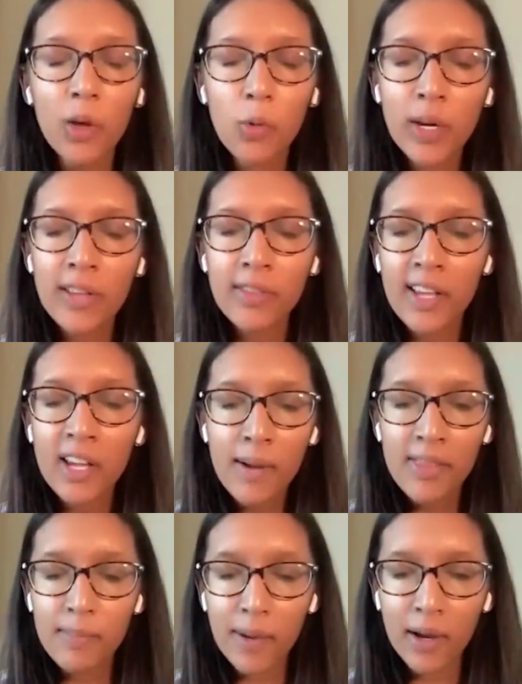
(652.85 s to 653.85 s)
when you think
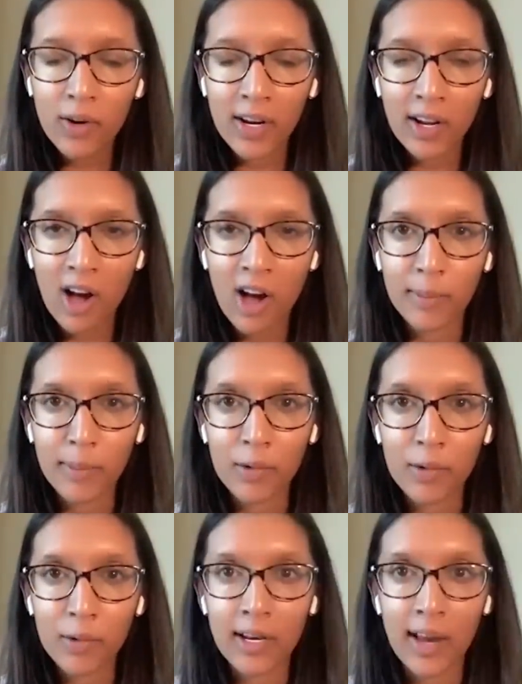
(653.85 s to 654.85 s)
about the Bitcoin economy
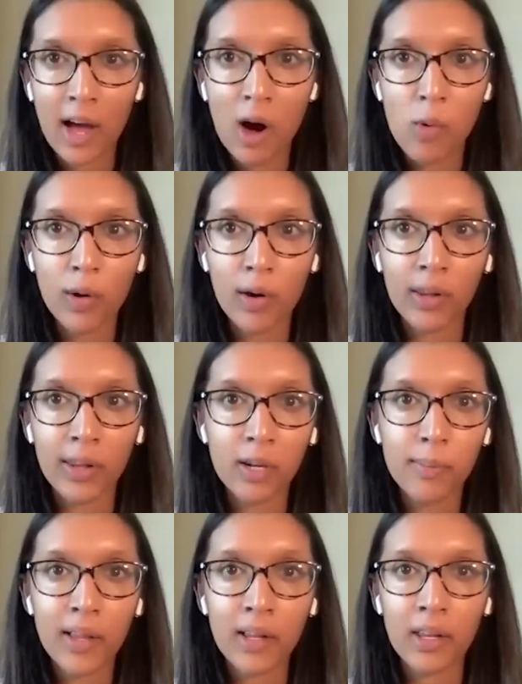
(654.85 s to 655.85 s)
right now, we're a
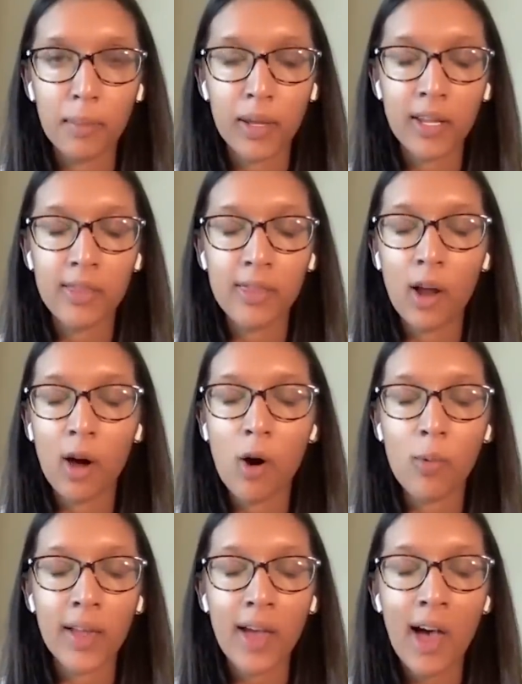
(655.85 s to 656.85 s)
little bit limited that
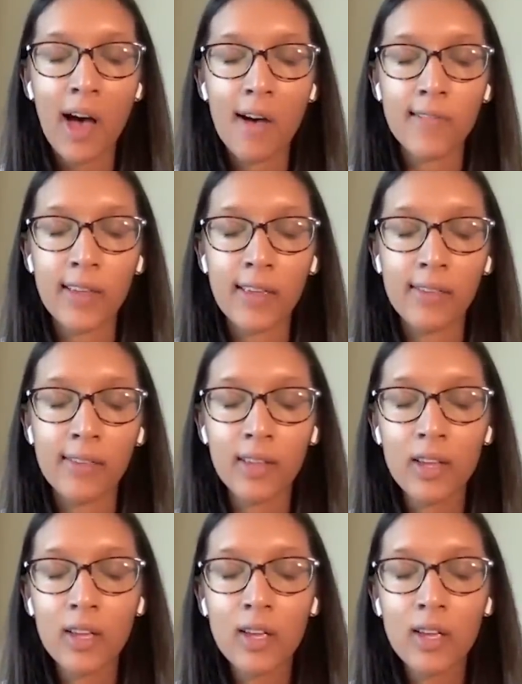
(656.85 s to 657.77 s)
all we have is